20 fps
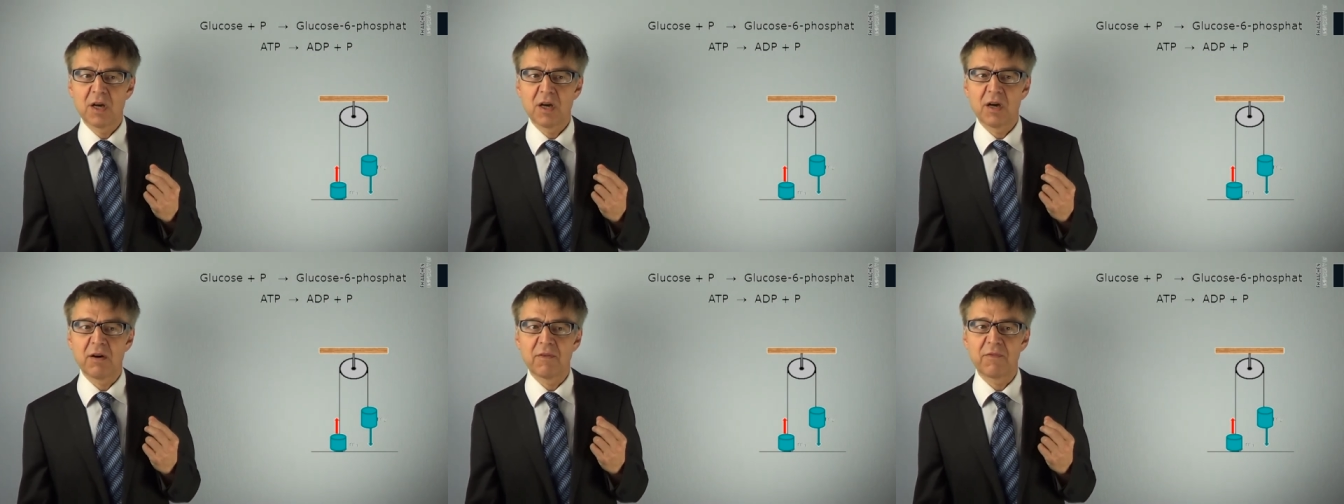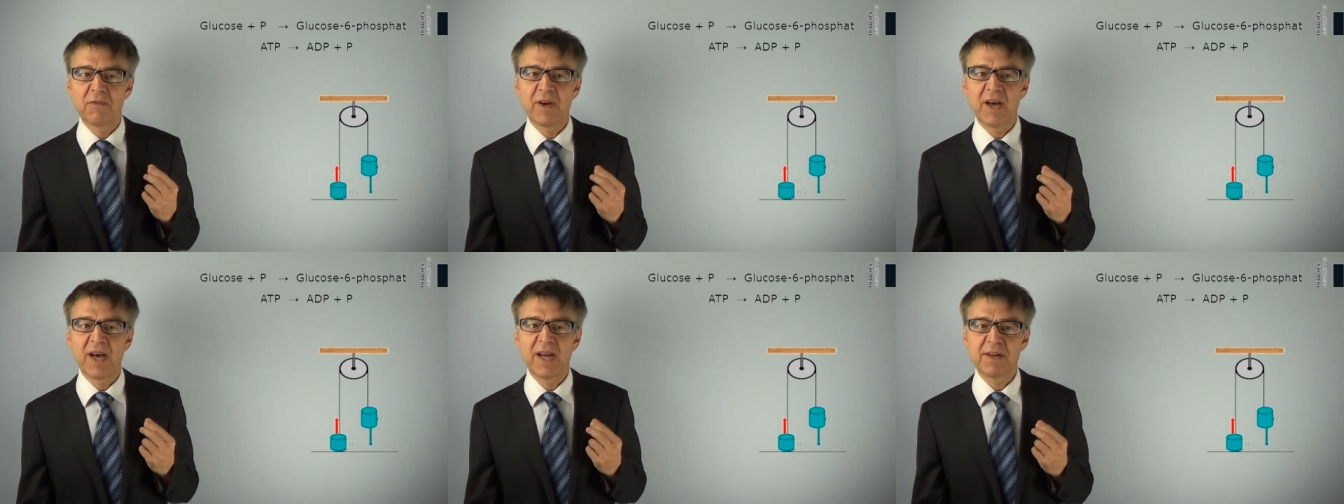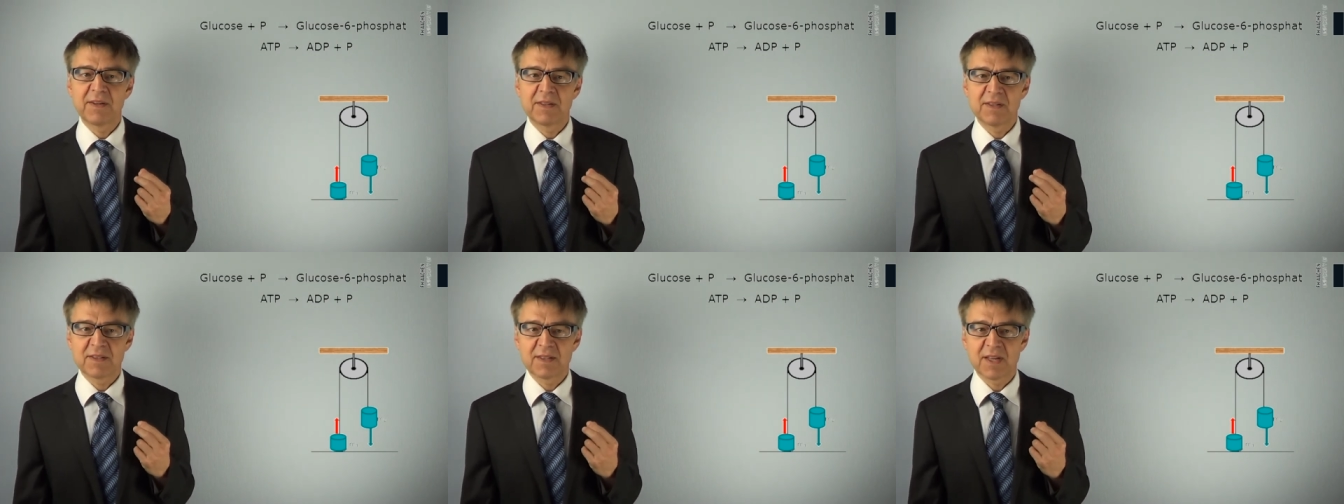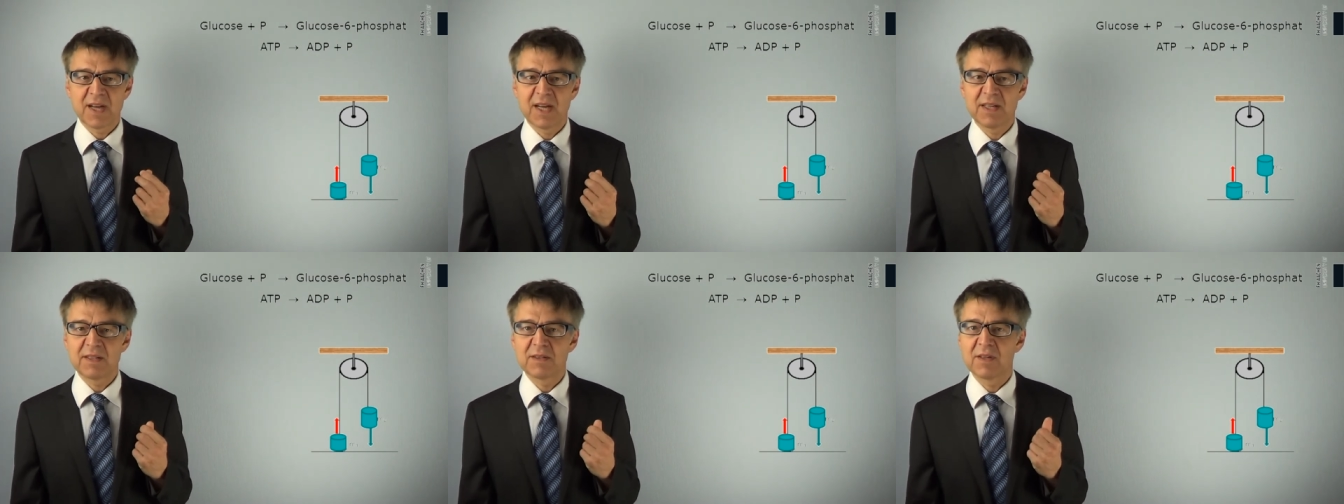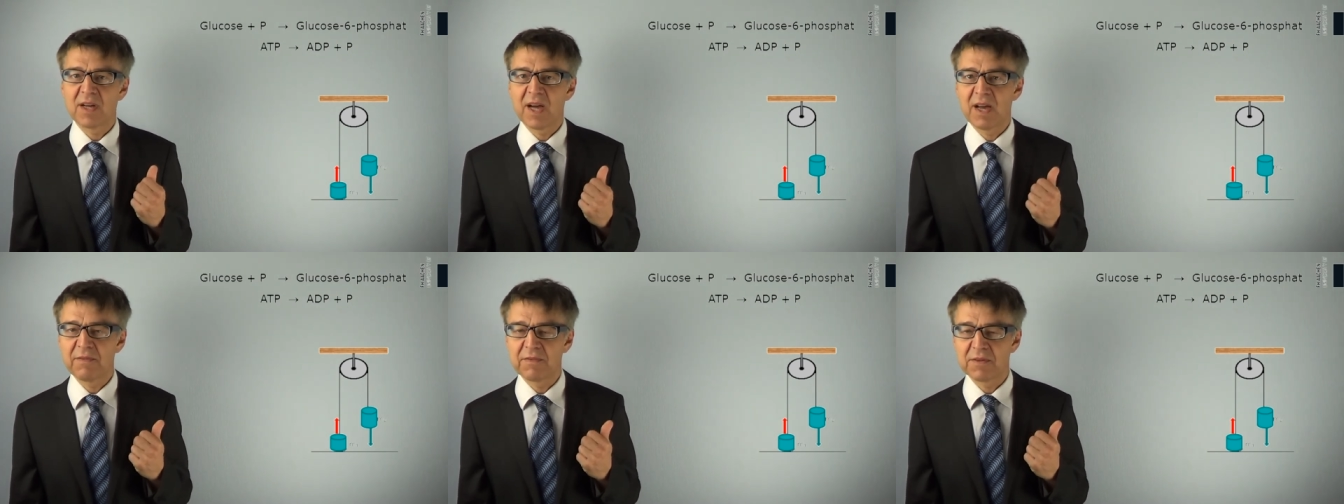of adenosine
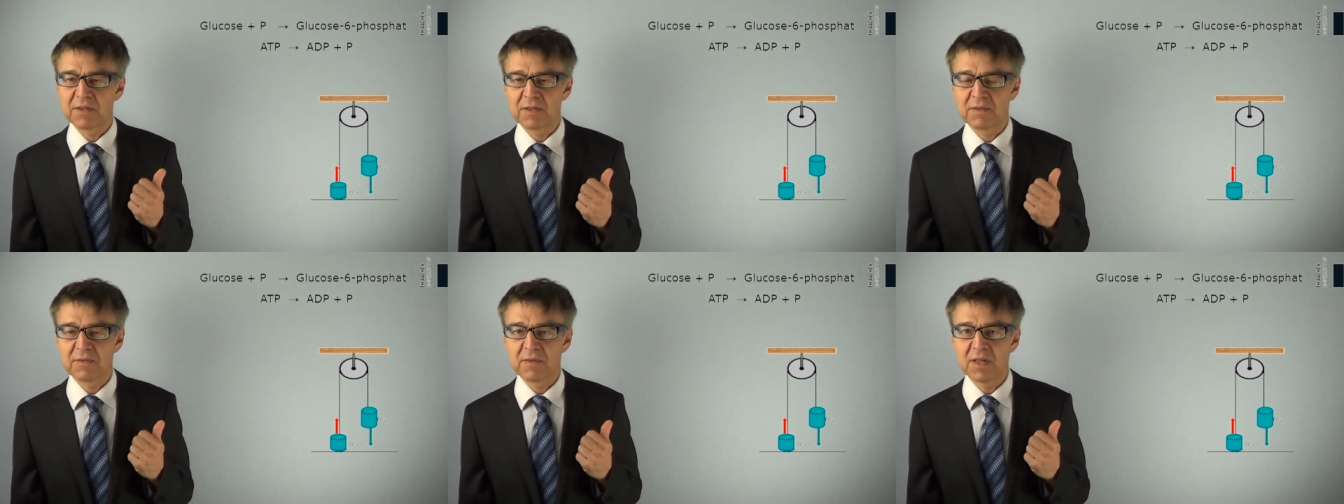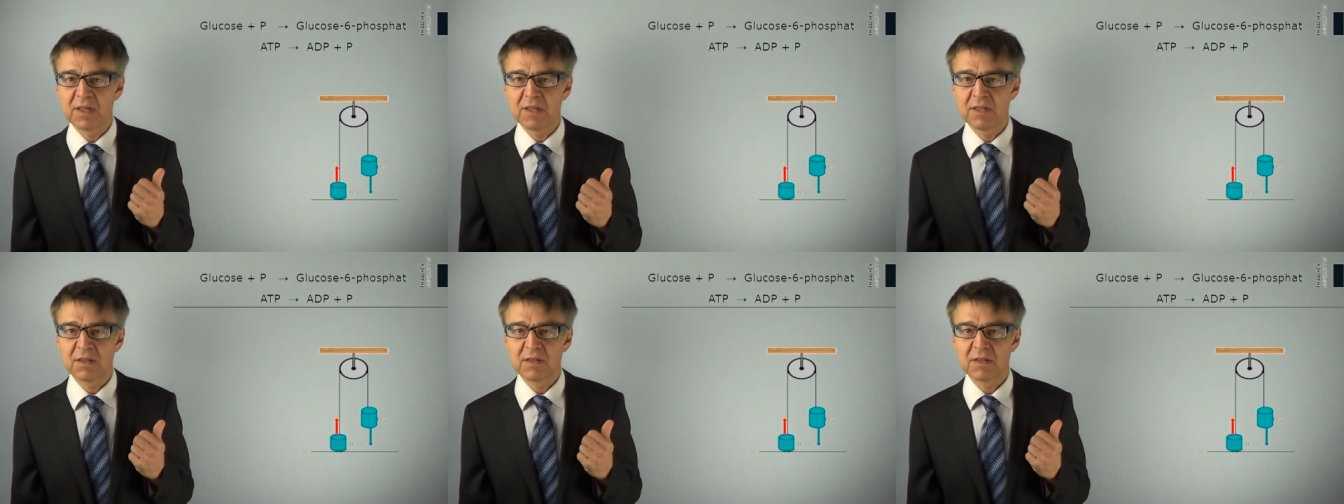triphosphate.